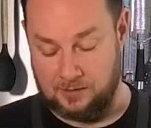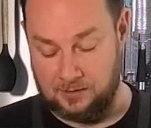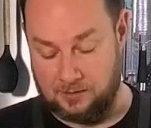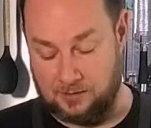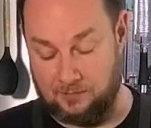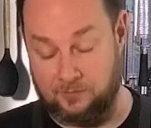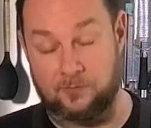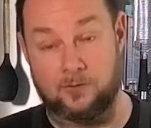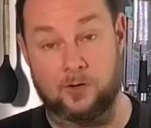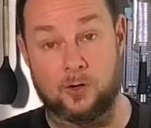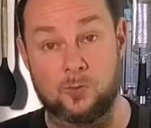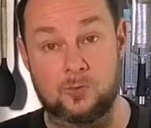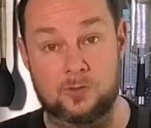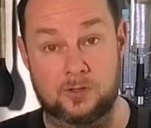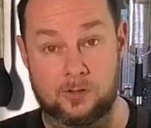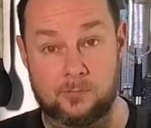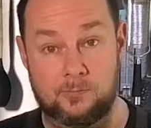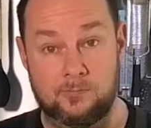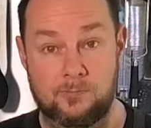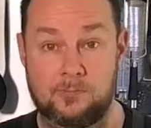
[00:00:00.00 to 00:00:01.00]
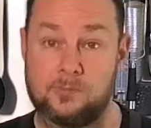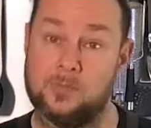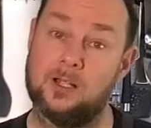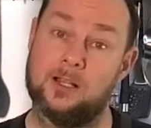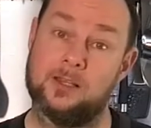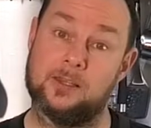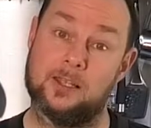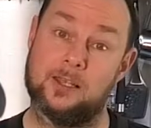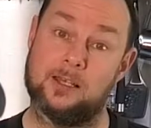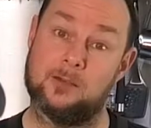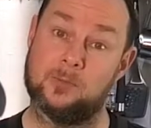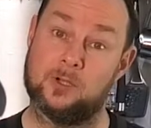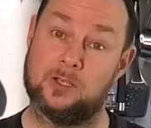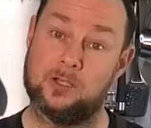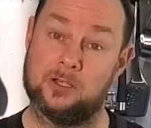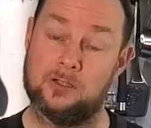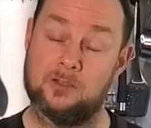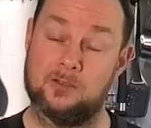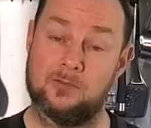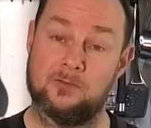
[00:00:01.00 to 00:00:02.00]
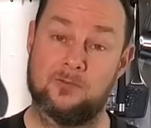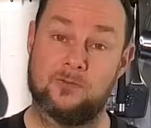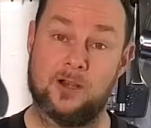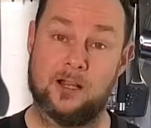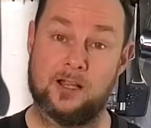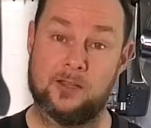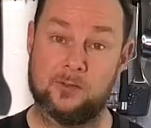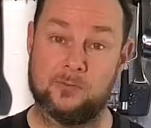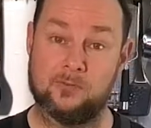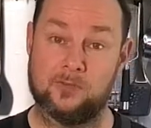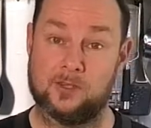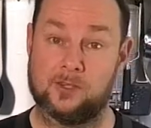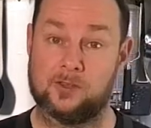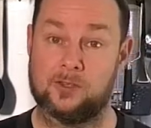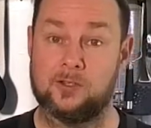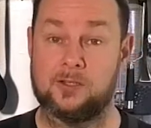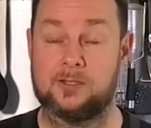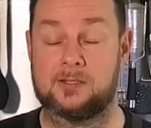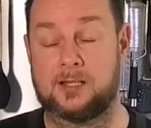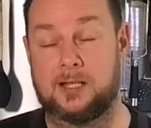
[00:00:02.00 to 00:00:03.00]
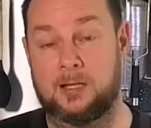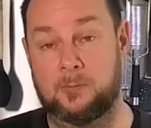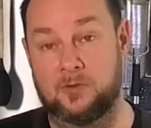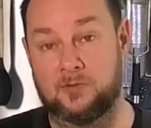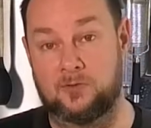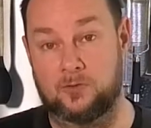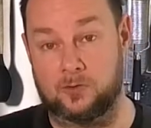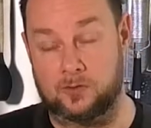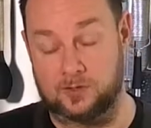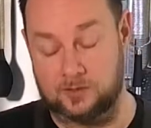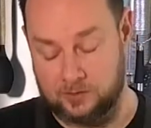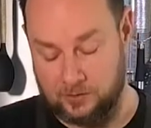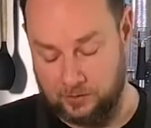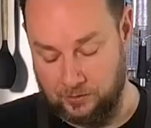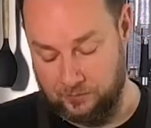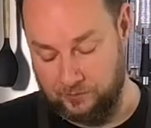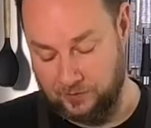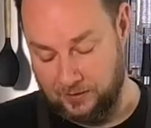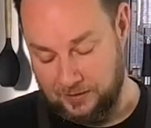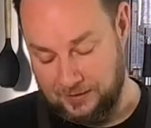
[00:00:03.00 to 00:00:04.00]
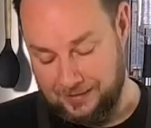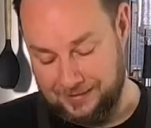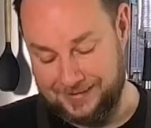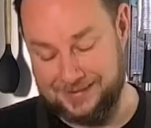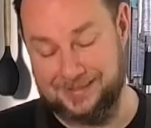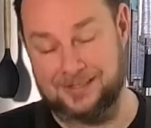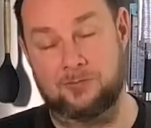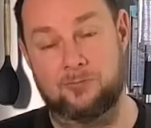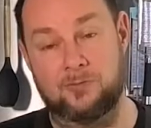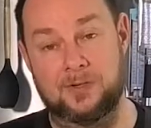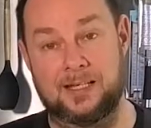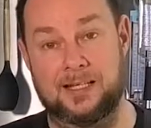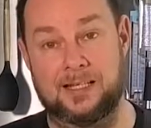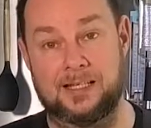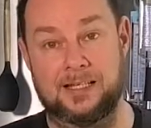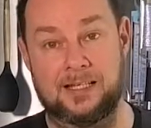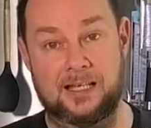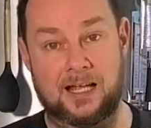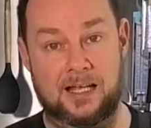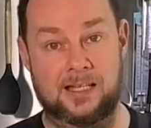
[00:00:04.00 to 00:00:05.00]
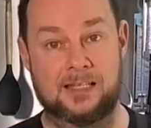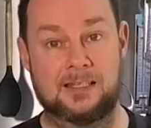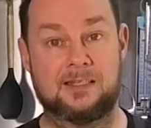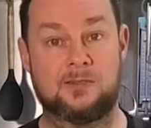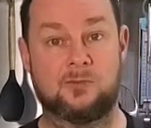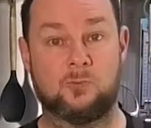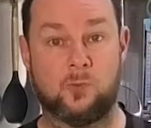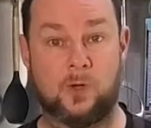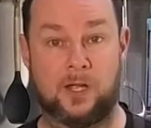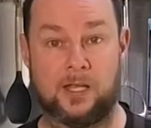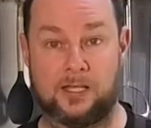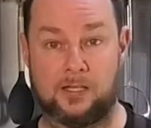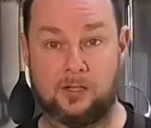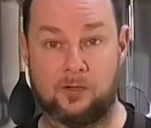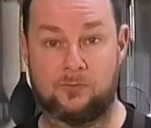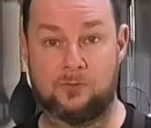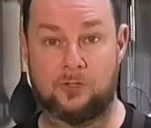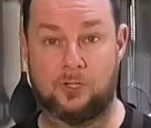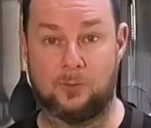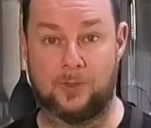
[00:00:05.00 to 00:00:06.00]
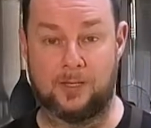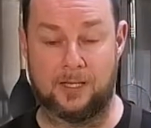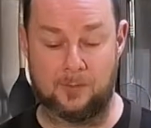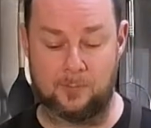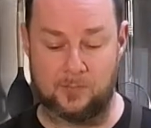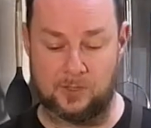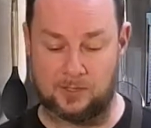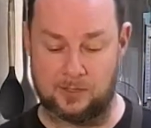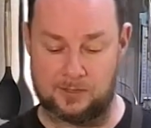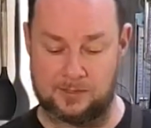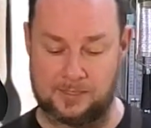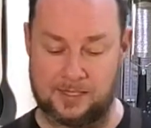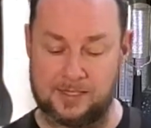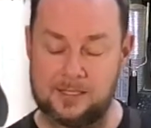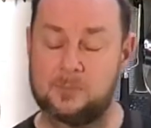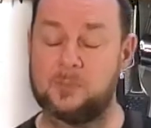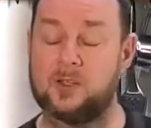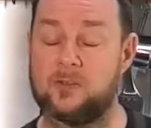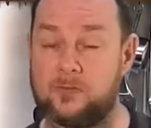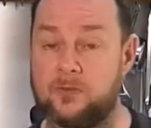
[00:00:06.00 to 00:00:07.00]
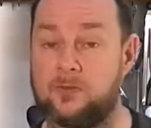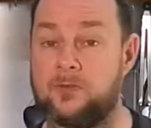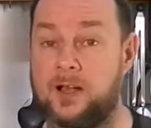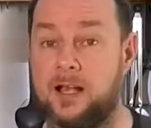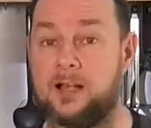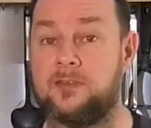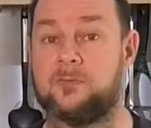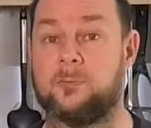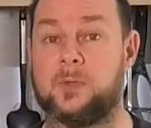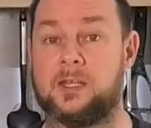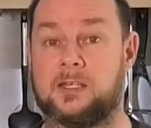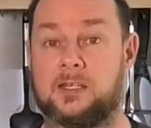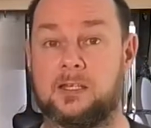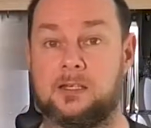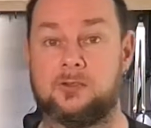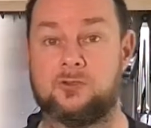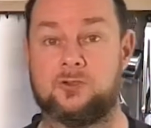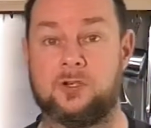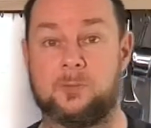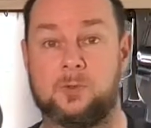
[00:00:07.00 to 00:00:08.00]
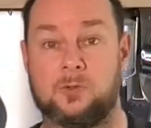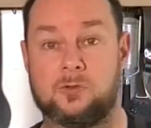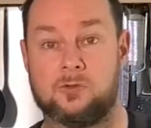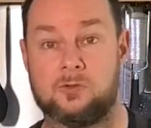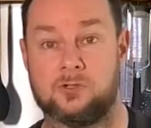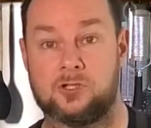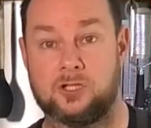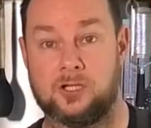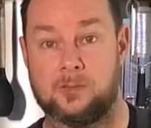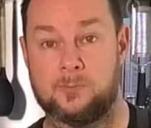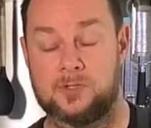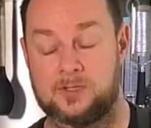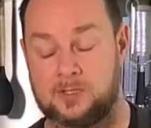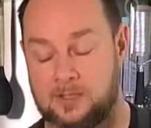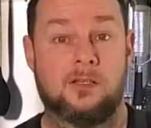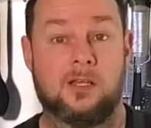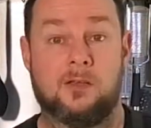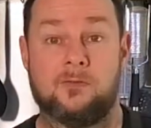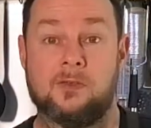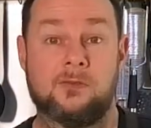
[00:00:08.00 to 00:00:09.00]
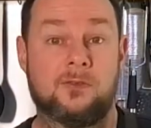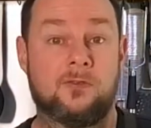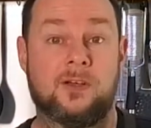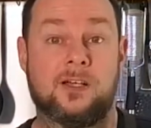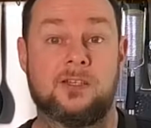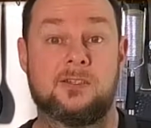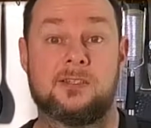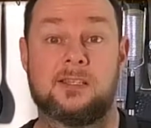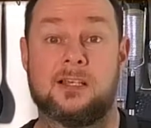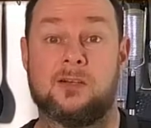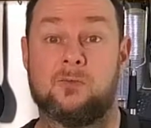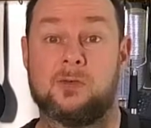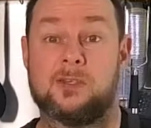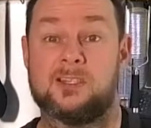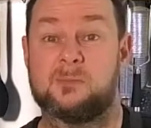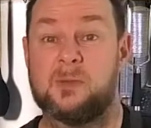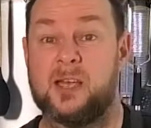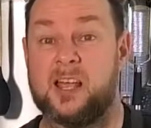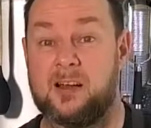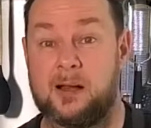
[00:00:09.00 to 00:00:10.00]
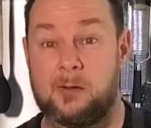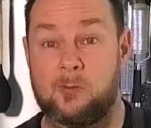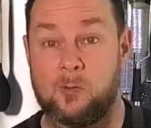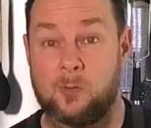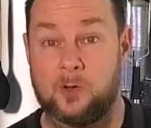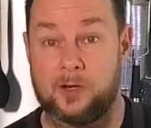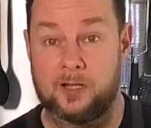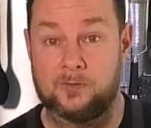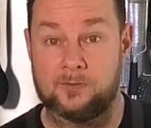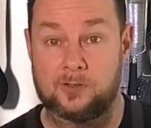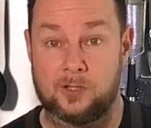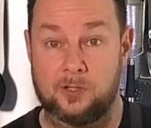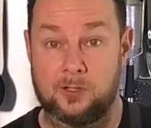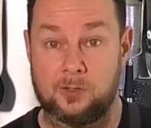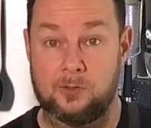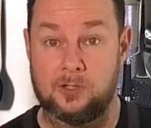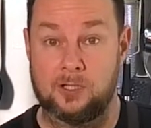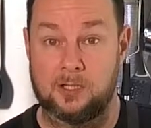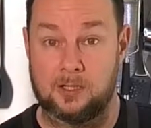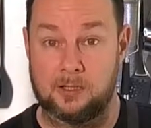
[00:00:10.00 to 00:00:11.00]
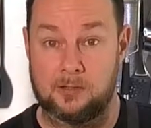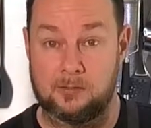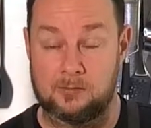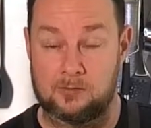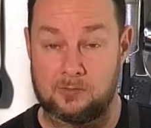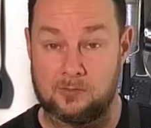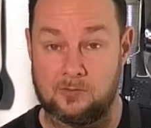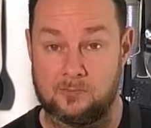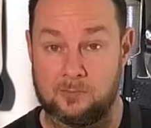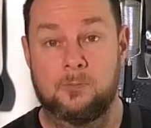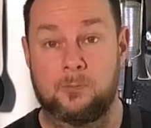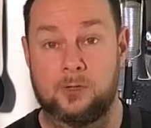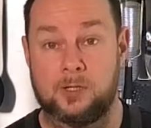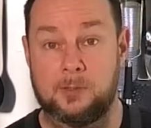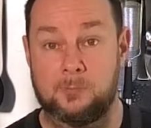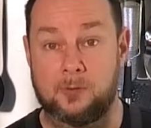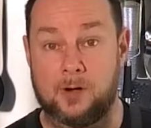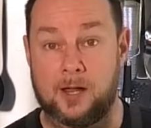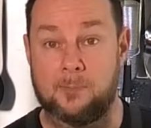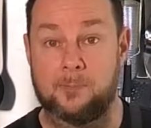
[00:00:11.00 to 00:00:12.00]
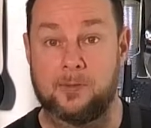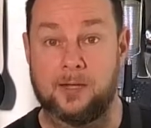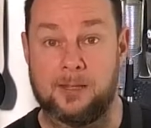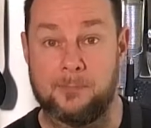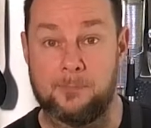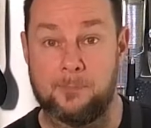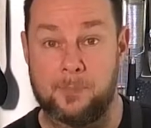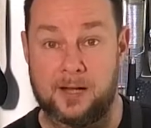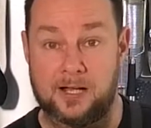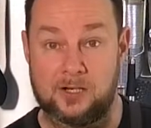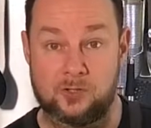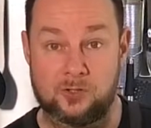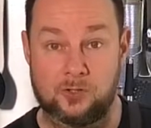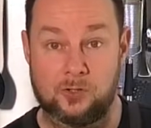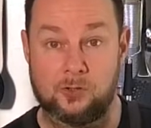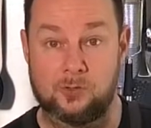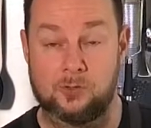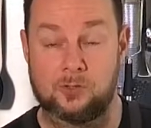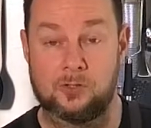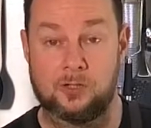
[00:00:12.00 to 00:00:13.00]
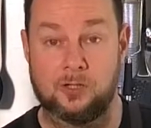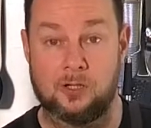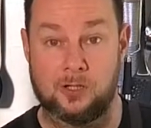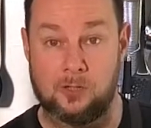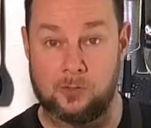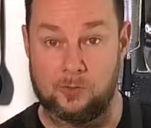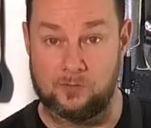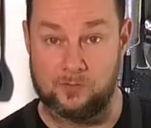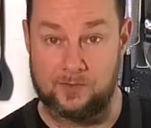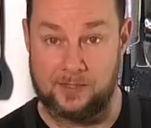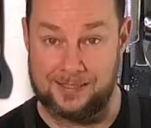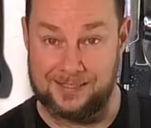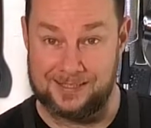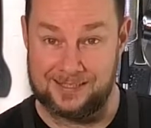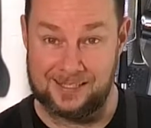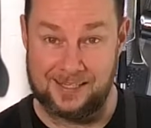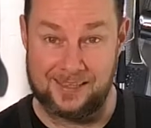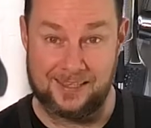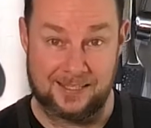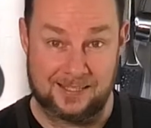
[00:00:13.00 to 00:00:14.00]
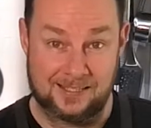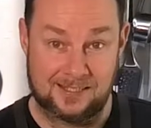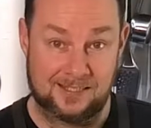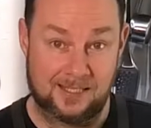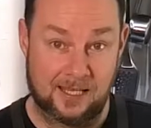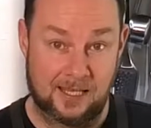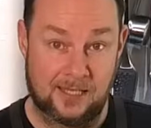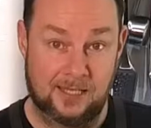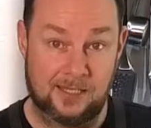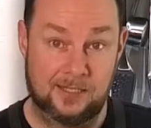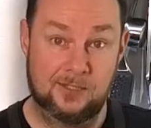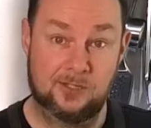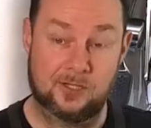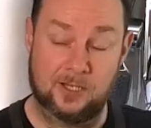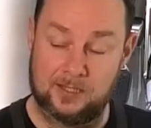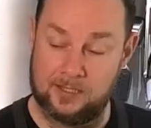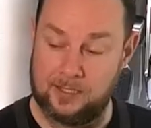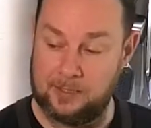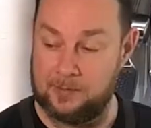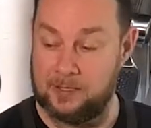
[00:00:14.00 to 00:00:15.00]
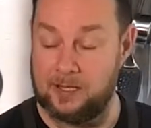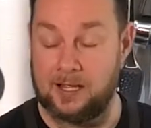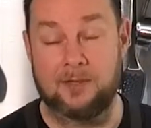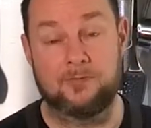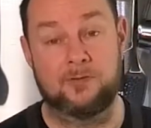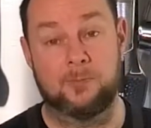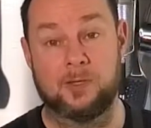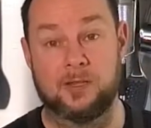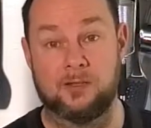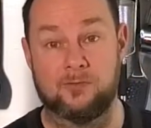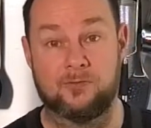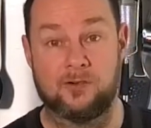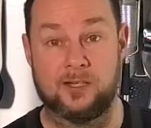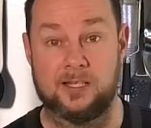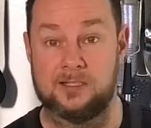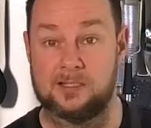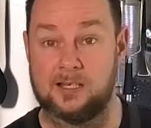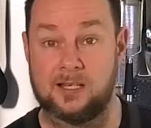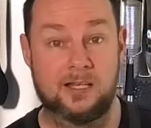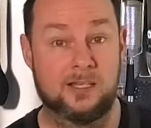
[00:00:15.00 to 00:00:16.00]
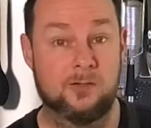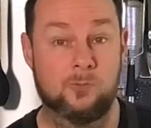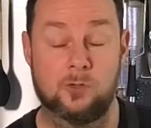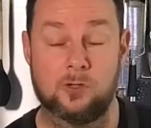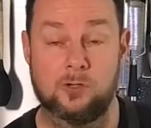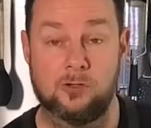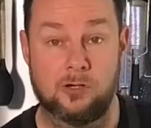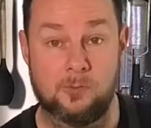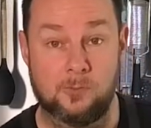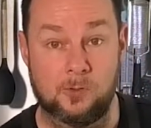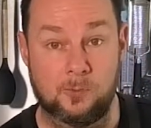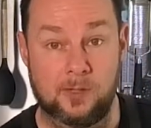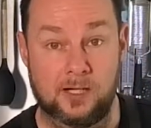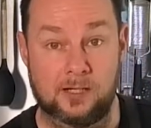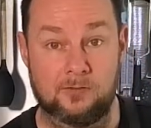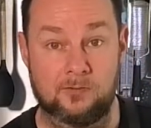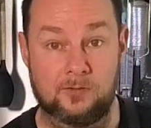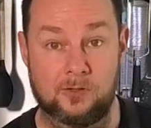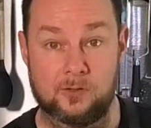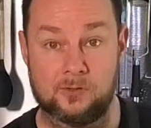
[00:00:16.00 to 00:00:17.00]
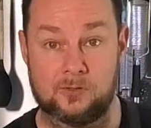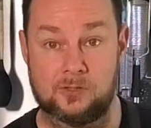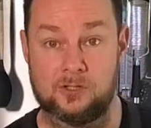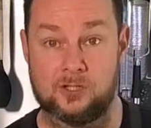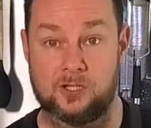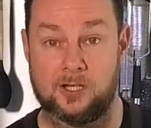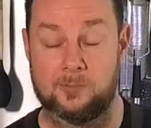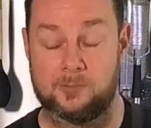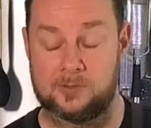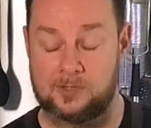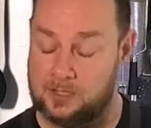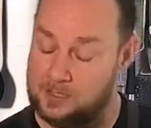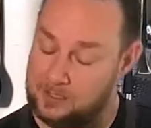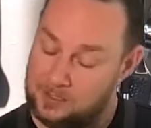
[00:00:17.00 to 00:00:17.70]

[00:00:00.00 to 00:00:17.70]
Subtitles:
I've froze them and then I'm gonna fry them for the 3rd time before I serve. This is a really nice way of doing it because it is a bit of a faff making triple cooked chips. If you ever find yourself with a spare hour one afternoon, you can sort of pre-prep and batch cook a load of these to this stage and then have them in the freezer like you would a normal bag of frozen chips.